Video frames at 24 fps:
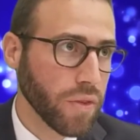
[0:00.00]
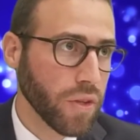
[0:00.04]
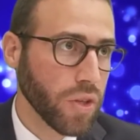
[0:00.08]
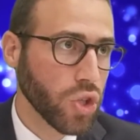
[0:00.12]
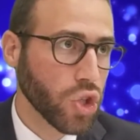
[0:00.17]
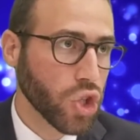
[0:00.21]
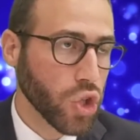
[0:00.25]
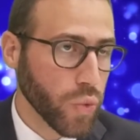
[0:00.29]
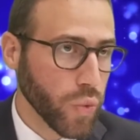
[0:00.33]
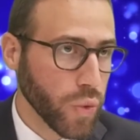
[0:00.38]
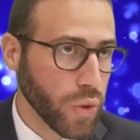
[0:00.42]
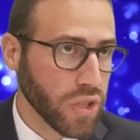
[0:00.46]

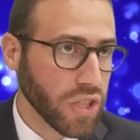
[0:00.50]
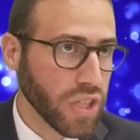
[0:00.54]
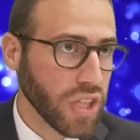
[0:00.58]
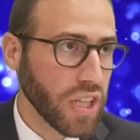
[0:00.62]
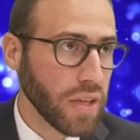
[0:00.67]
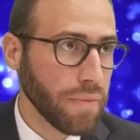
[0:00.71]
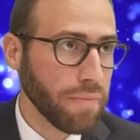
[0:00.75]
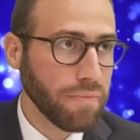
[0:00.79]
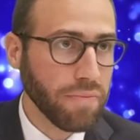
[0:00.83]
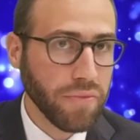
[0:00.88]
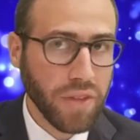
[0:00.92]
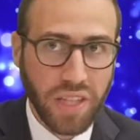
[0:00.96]

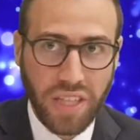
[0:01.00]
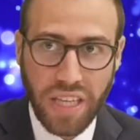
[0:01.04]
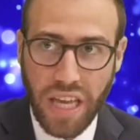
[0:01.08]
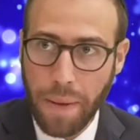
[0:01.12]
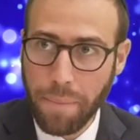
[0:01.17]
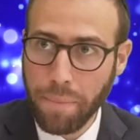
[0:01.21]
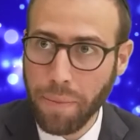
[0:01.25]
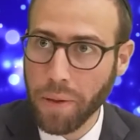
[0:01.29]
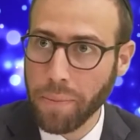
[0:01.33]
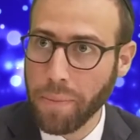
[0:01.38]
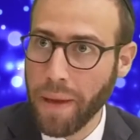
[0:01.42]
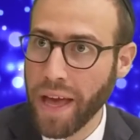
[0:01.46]
Jerusalem, the
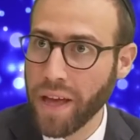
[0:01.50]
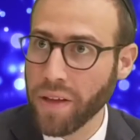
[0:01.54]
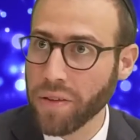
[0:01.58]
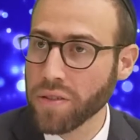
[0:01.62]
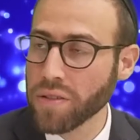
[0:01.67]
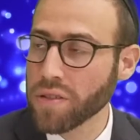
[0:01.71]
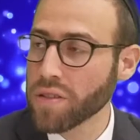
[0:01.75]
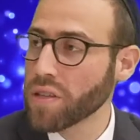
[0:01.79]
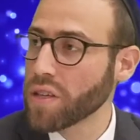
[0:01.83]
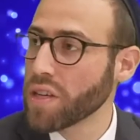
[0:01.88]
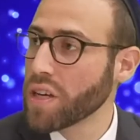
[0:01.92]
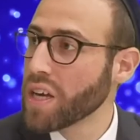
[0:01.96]
Temple
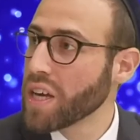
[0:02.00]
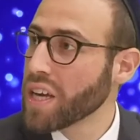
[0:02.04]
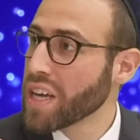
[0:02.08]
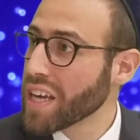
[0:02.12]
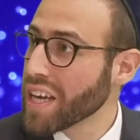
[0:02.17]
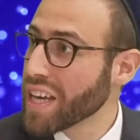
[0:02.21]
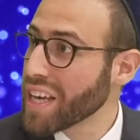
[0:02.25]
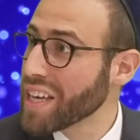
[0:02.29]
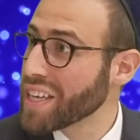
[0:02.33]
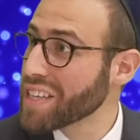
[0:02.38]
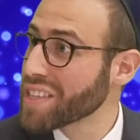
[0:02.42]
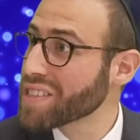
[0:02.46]
Mount,
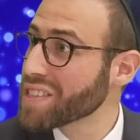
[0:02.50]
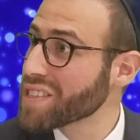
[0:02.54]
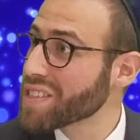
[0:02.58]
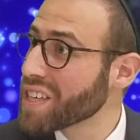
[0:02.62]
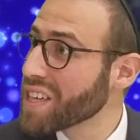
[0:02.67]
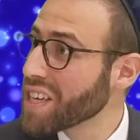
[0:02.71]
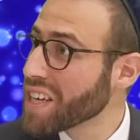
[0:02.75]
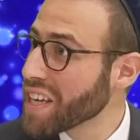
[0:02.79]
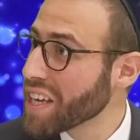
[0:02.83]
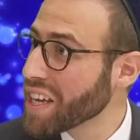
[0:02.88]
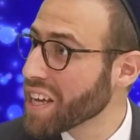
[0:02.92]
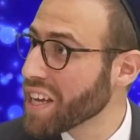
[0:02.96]

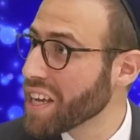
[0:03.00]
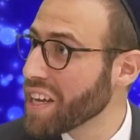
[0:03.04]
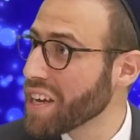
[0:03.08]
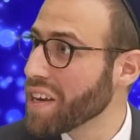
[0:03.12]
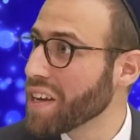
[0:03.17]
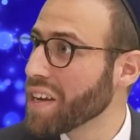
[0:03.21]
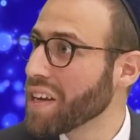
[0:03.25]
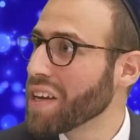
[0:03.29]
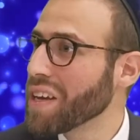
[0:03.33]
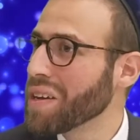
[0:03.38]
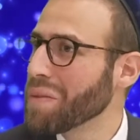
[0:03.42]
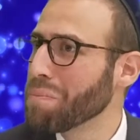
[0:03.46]
is
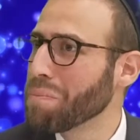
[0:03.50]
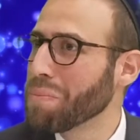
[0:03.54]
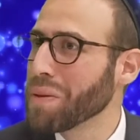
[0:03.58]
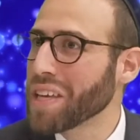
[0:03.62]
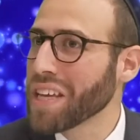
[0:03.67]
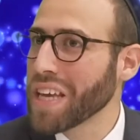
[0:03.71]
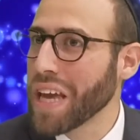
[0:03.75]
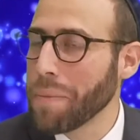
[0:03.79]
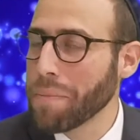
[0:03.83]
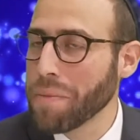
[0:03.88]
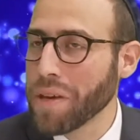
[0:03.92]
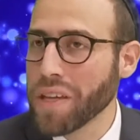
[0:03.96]
in
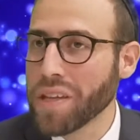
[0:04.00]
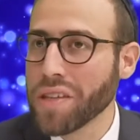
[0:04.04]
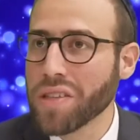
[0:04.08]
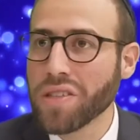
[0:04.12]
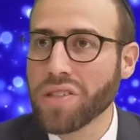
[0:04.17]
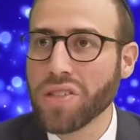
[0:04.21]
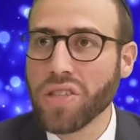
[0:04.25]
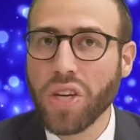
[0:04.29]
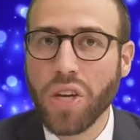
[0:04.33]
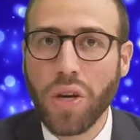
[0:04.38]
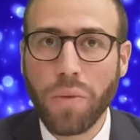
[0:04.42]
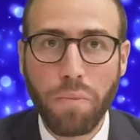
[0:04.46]

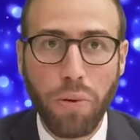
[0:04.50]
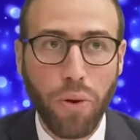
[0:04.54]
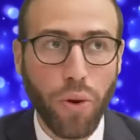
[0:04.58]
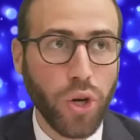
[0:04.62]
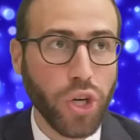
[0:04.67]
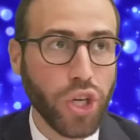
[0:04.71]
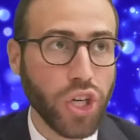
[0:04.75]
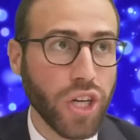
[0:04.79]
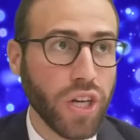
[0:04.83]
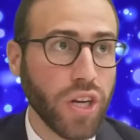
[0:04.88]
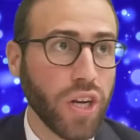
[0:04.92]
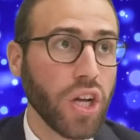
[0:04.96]
Binyamin's
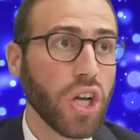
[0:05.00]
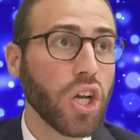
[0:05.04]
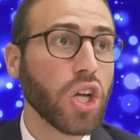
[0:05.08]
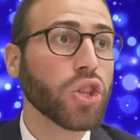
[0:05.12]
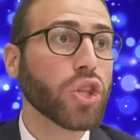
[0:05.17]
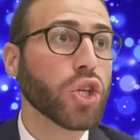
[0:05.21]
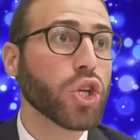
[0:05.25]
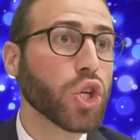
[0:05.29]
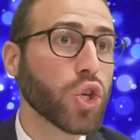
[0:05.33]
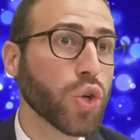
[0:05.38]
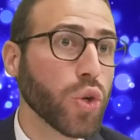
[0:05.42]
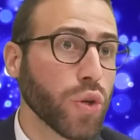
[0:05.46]
portion.
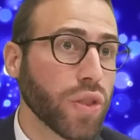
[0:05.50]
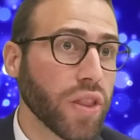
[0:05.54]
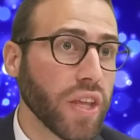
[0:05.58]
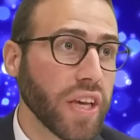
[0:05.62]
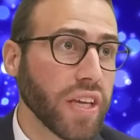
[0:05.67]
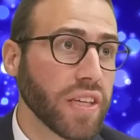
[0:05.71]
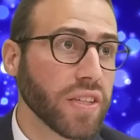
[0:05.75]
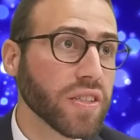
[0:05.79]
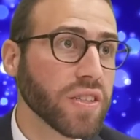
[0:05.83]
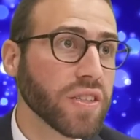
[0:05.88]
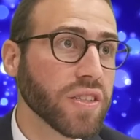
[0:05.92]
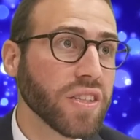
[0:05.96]
The truth
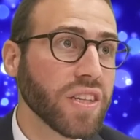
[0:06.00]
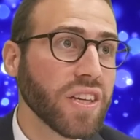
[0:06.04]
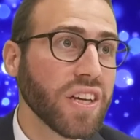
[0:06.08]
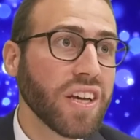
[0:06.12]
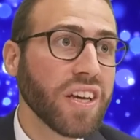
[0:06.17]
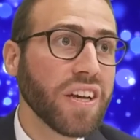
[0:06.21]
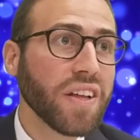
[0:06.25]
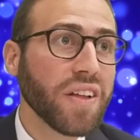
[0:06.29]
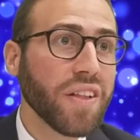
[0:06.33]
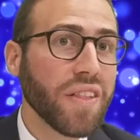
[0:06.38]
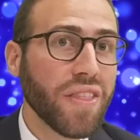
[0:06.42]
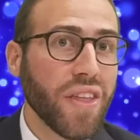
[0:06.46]
is,
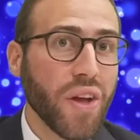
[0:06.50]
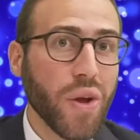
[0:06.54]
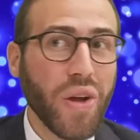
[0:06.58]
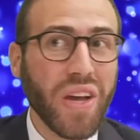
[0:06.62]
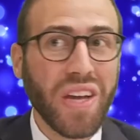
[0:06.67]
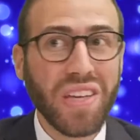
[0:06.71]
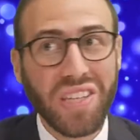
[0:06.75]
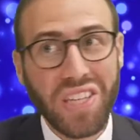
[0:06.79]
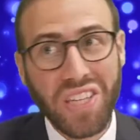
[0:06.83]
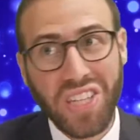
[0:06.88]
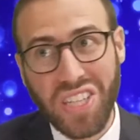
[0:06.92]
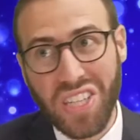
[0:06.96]
there
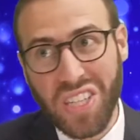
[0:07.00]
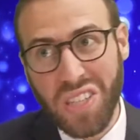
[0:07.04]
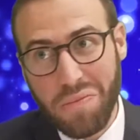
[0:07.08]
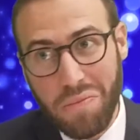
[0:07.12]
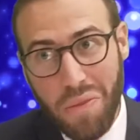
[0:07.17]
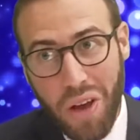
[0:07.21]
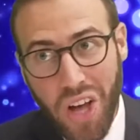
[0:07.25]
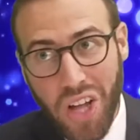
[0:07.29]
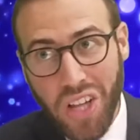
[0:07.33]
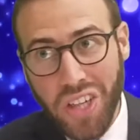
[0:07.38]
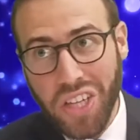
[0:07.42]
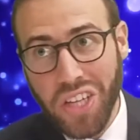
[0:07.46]
is a
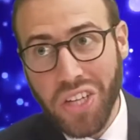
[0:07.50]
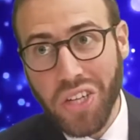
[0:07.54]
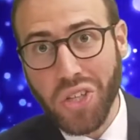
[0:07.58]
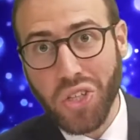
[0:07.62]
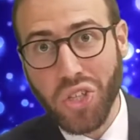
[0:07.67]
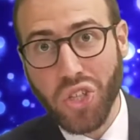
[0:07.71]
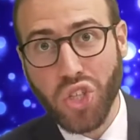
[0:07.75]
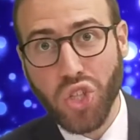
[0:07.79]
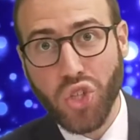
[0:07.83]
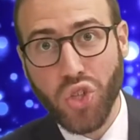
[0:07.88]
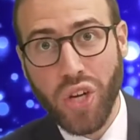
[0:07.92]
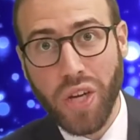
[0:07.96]
small little
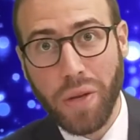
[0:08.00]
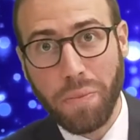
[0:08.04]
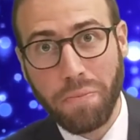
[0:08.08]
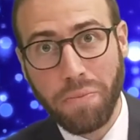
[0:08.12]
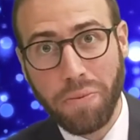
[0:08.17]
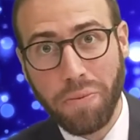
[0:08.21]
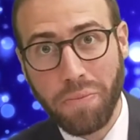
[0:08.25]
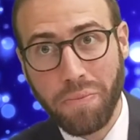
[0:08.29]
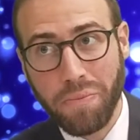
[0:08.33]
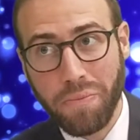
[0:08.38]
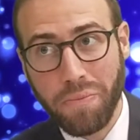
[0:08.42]
strip